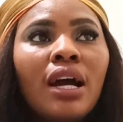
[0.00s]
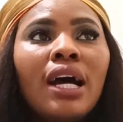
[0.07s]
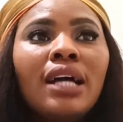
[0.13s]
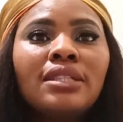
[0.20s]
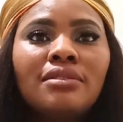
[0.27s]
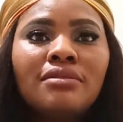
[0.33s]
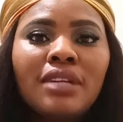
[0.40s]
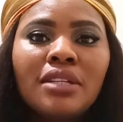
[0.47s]

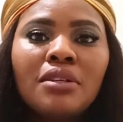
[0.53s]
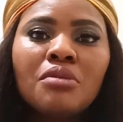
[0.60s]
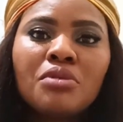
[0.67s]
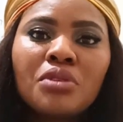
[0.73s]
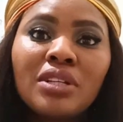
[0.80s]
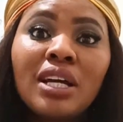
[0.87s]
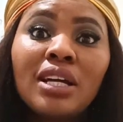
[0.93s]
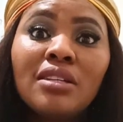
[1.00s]
and the red
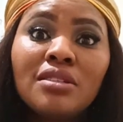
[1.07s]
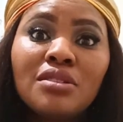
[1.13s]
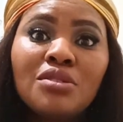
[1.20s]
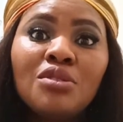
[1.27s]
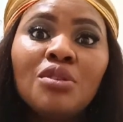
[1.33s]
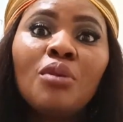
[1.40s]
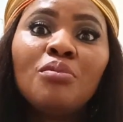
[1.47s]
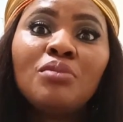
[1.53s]
off shoulder
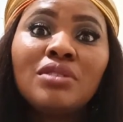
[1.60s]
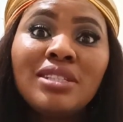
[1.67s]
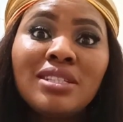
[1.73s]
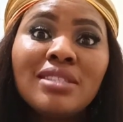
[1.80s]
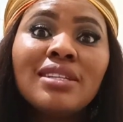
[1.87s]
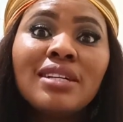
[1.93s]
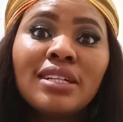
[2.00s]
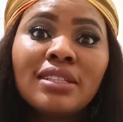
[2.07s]
is your
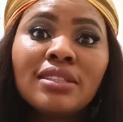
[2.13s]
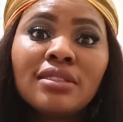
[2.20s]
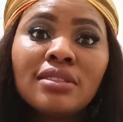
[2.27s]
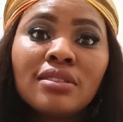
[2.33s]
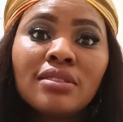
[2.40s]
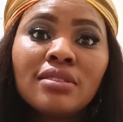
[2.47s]
design,